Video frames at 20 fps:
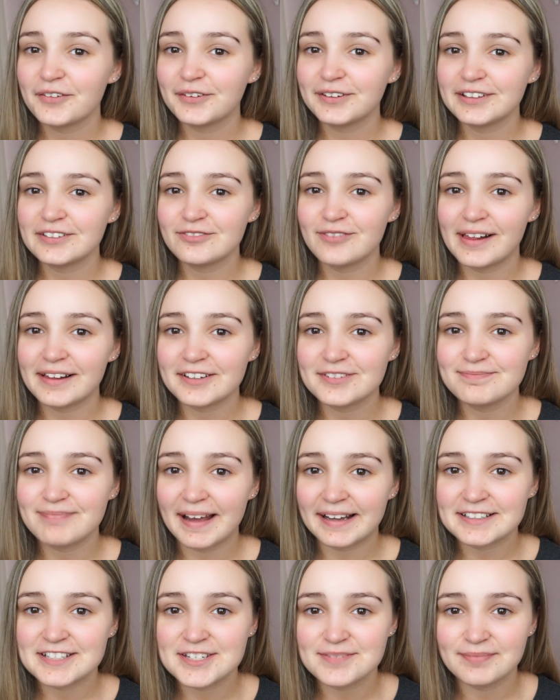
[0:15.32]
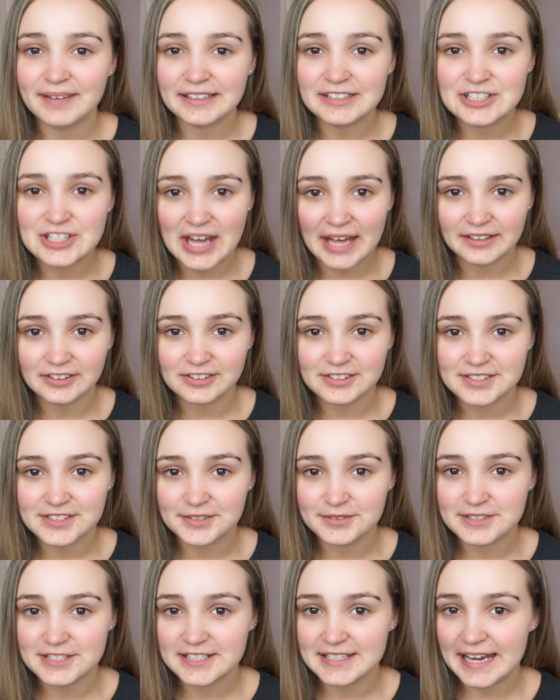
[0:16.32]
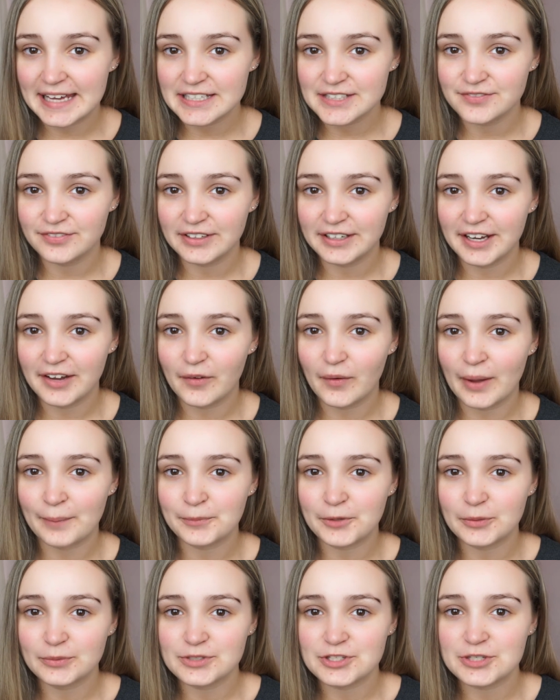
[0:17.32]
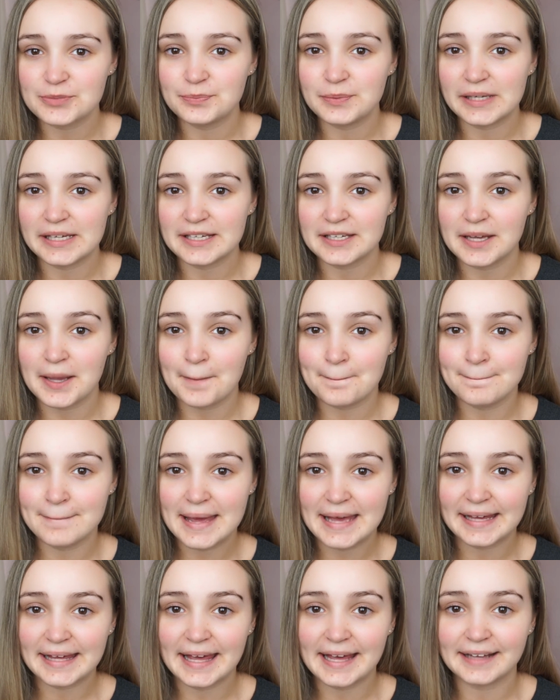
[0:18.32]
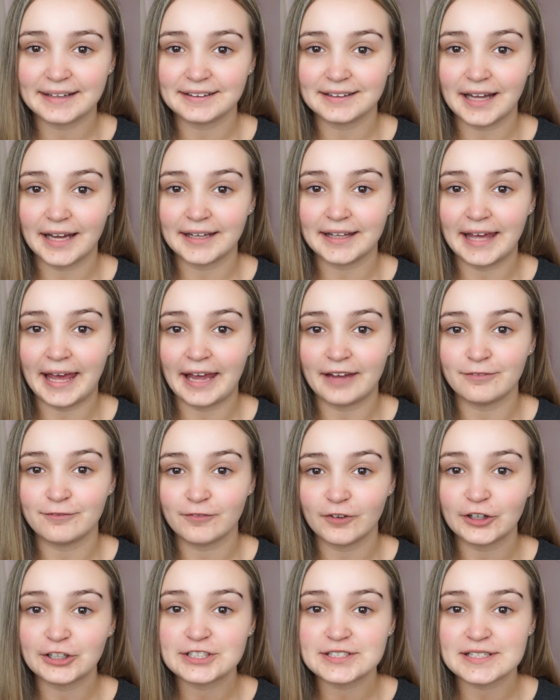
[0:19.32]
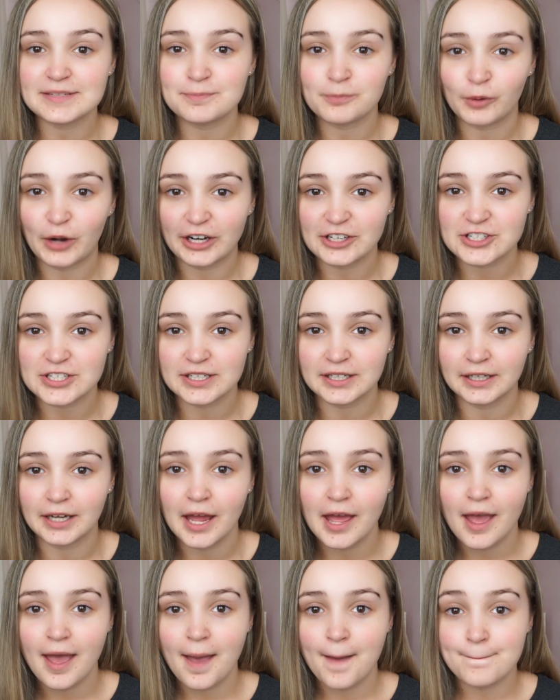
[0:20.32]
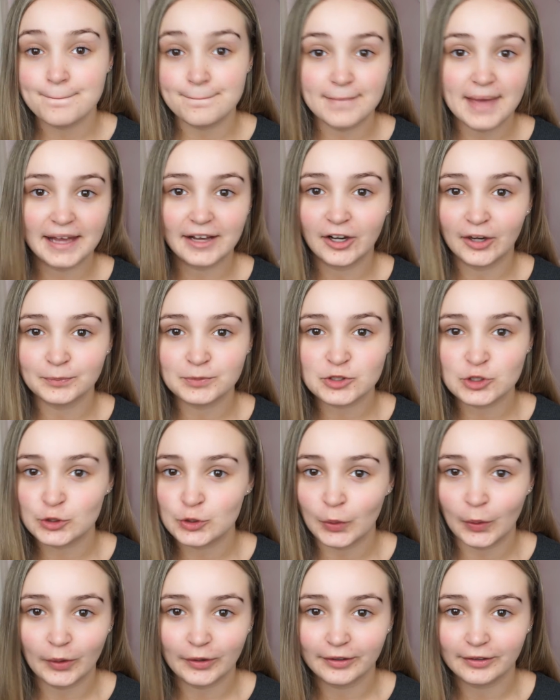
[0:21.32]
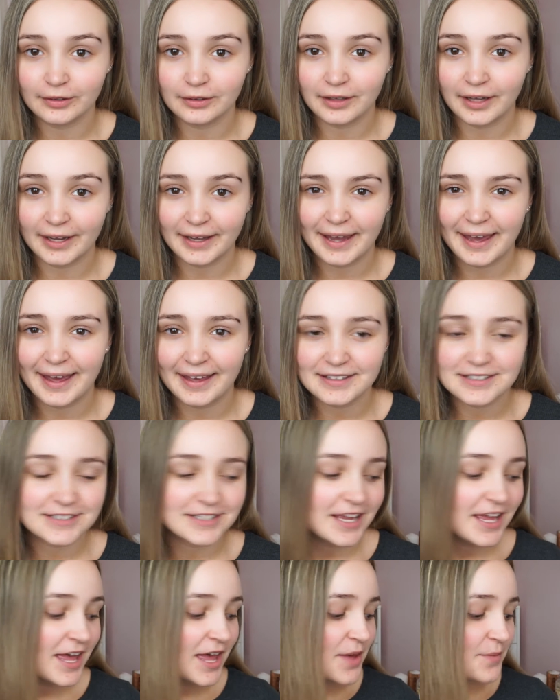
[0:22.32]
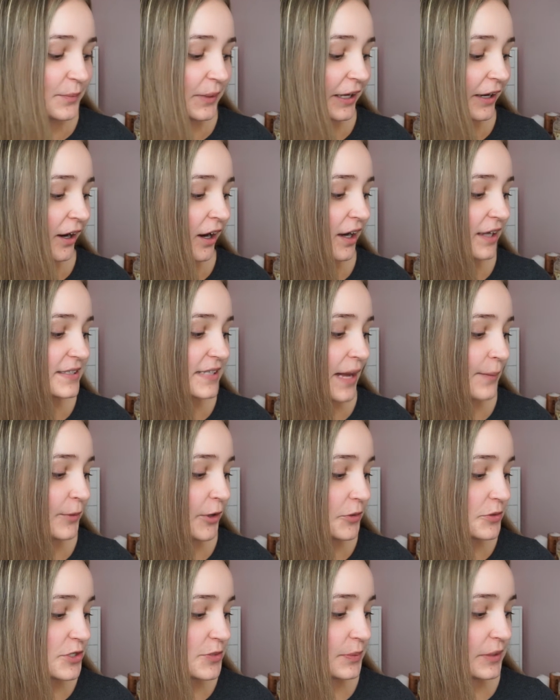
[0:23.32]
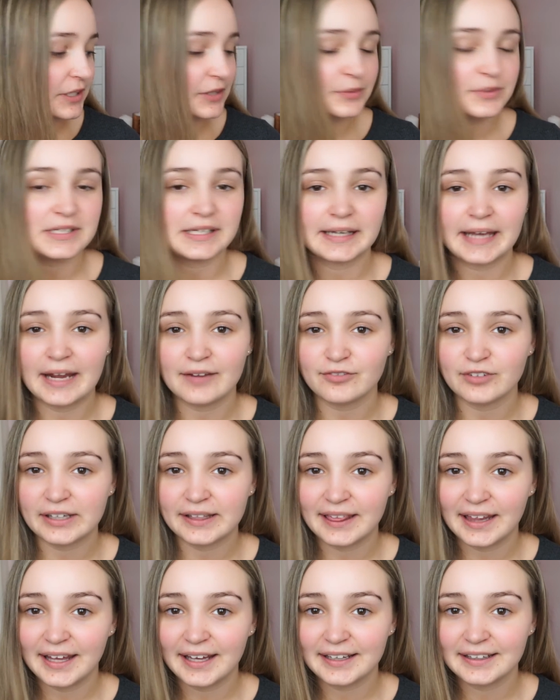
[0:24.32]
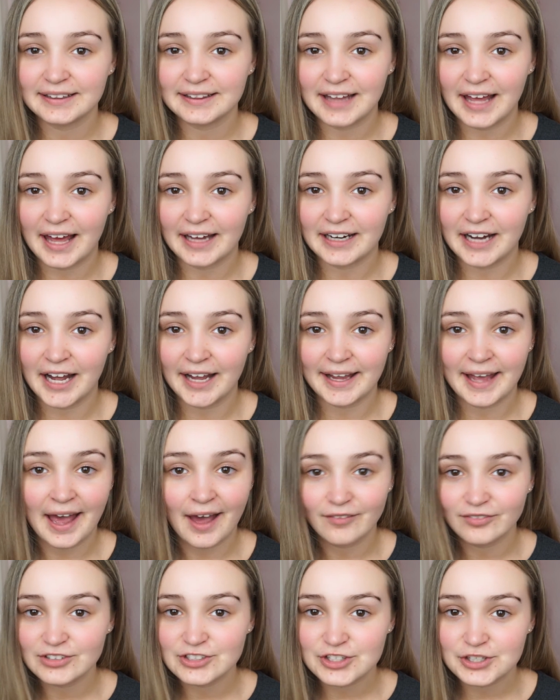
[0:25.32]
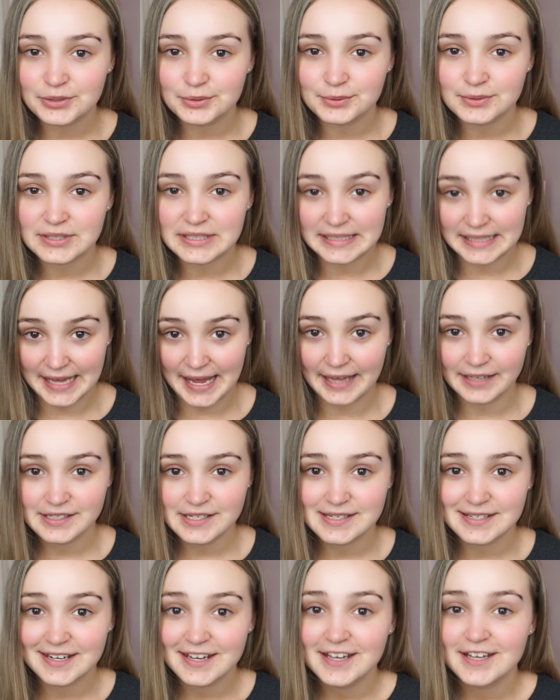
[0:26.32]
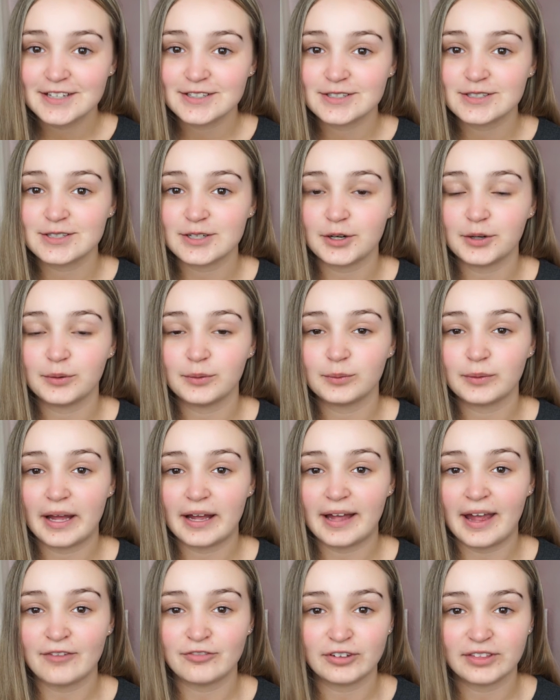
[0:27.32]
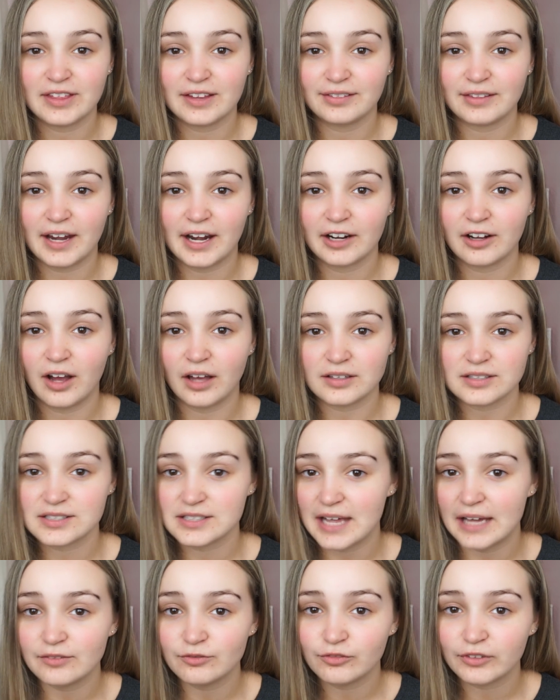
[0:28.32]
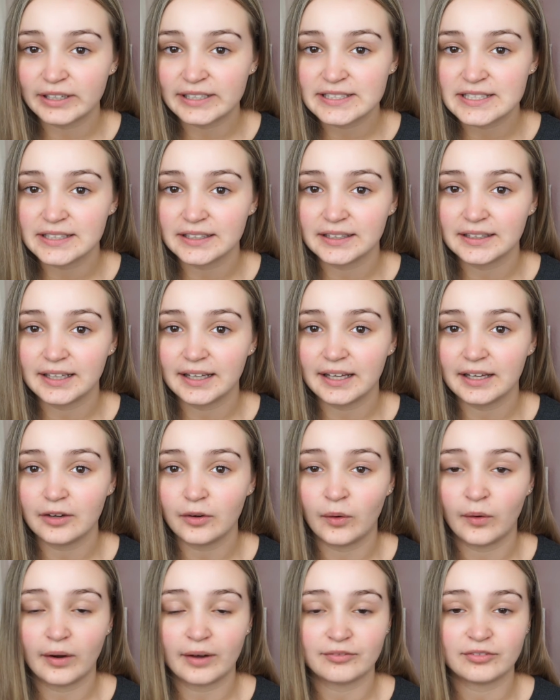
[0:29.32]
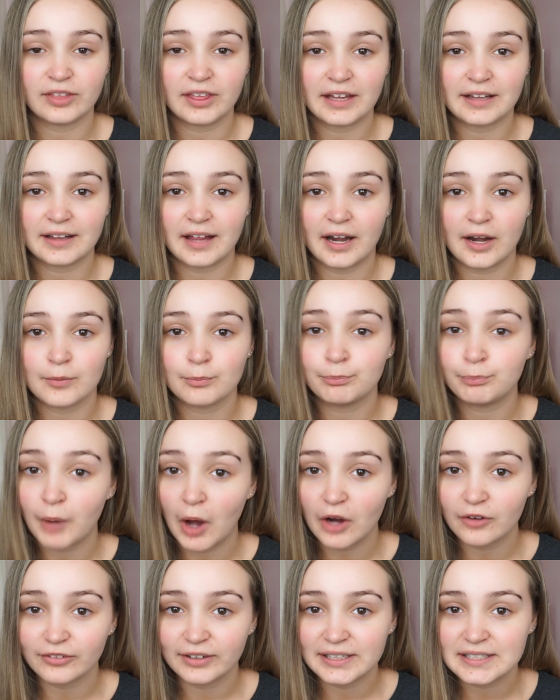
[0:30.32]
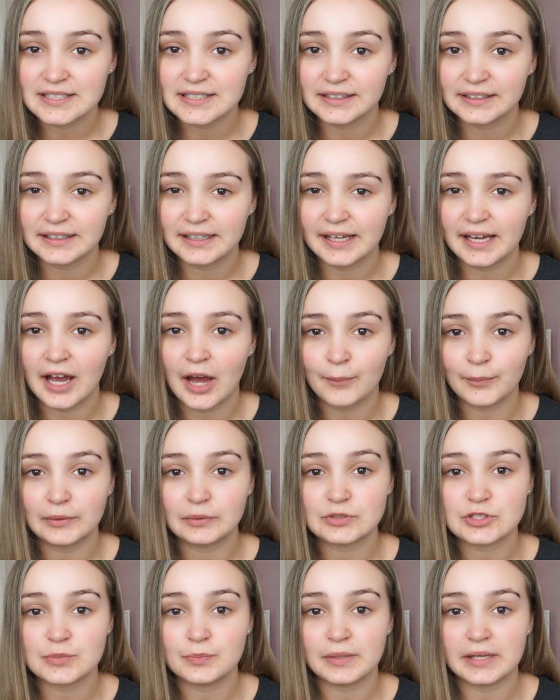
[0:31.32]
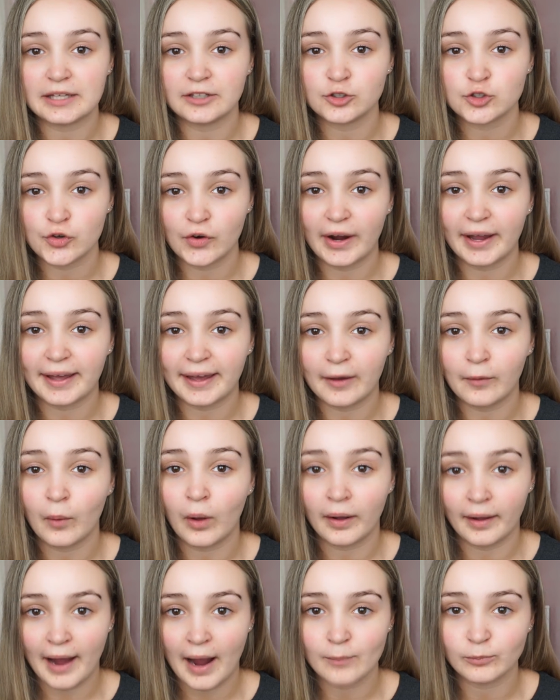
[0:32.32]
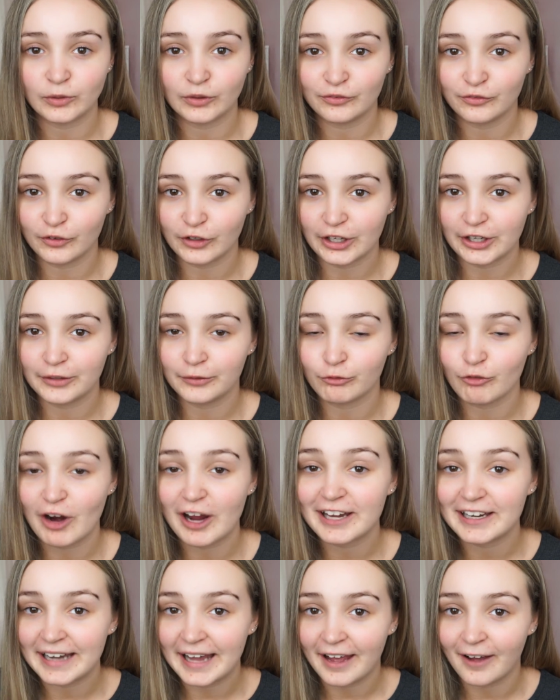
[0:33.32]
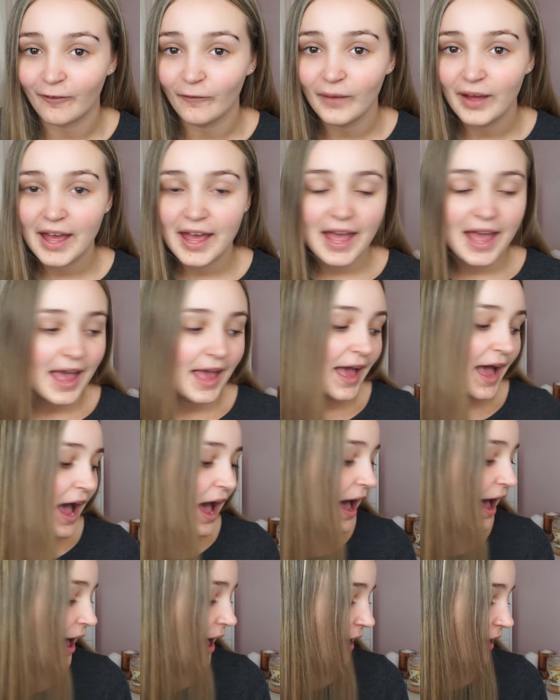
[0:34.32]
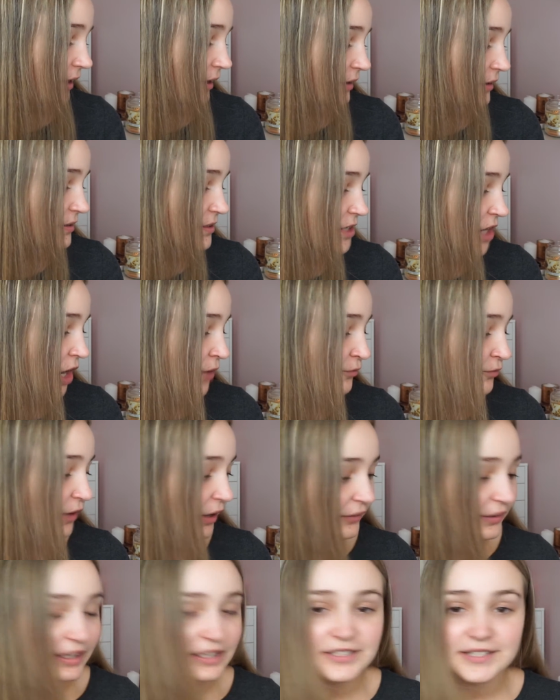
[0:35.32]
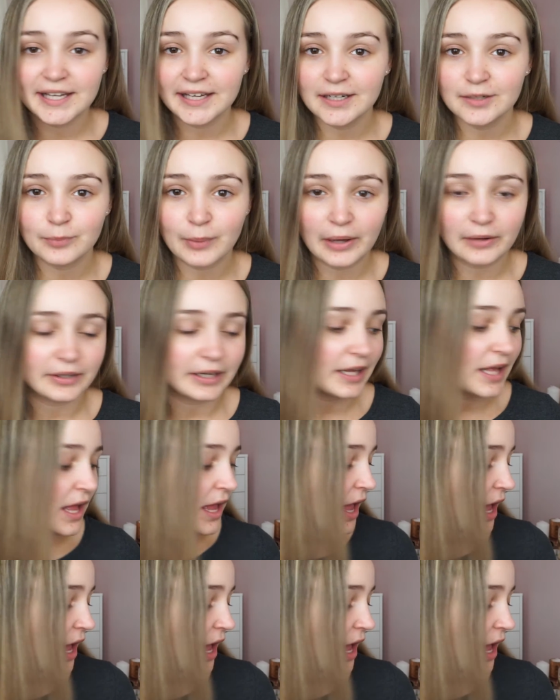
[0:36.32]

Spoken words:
everyone and welcome back to my channel. So in today's video I'm going to be making like a first impression makeup tutorial, I guess, because I'm going to be using everything that I haven't used yet. So everything that I got sent recently or everything that I bought recently, I'm going to be trying out on camera for you right now. And I'm very excited about it.